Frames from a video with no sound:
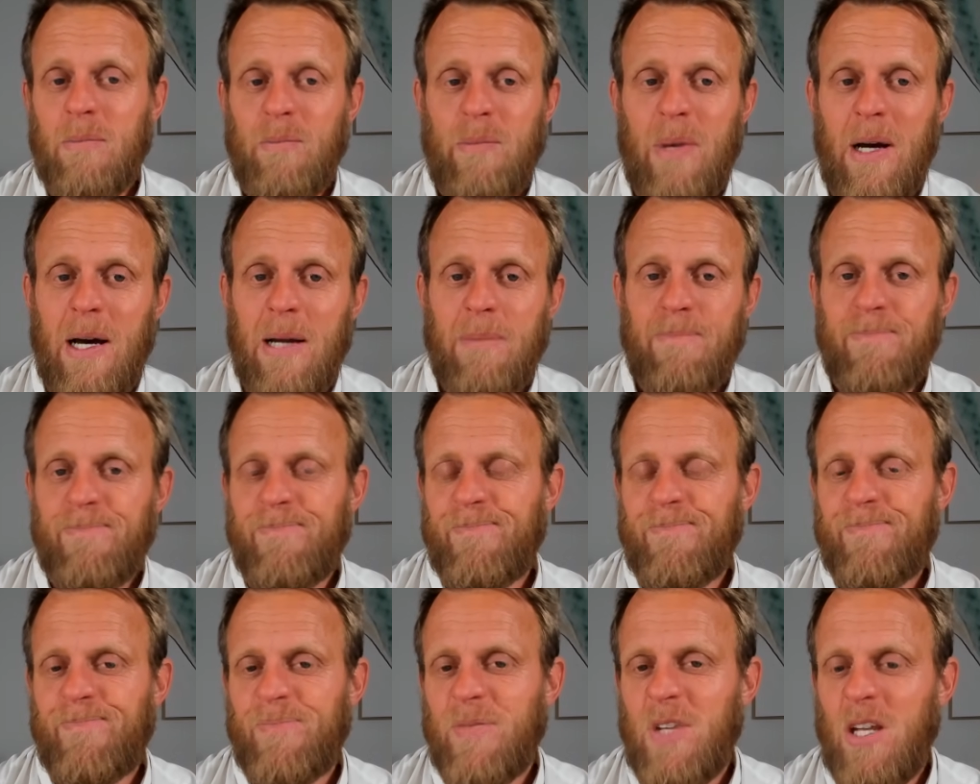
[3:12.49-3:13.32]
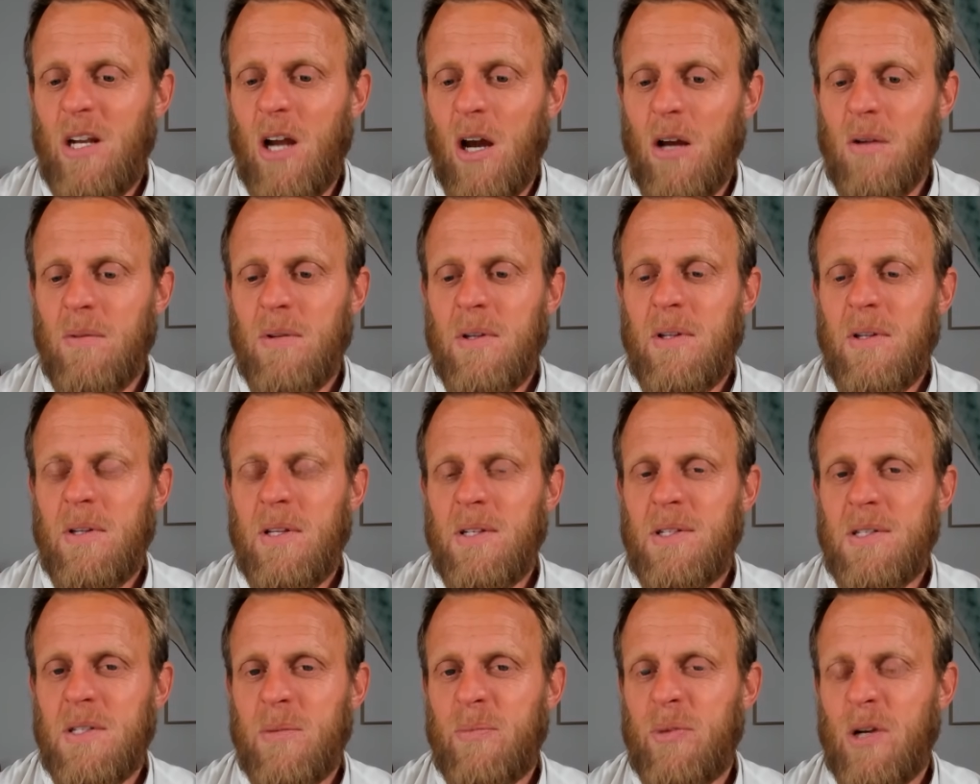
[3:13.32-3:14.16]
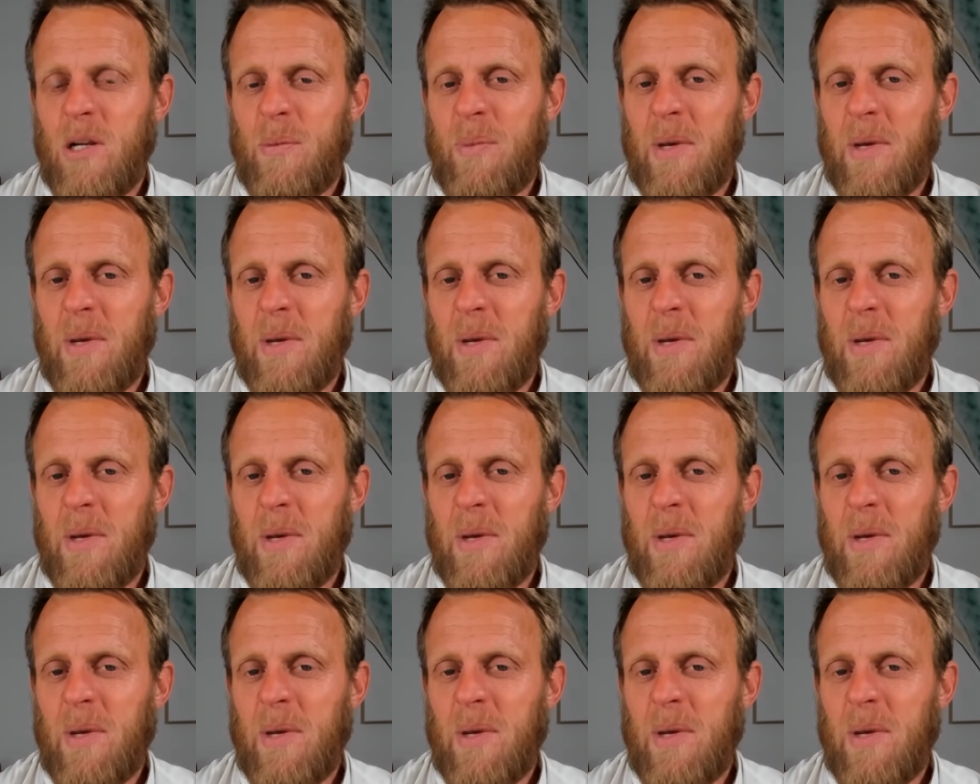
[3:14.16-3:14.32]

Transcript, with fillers: but you know, this is a pretty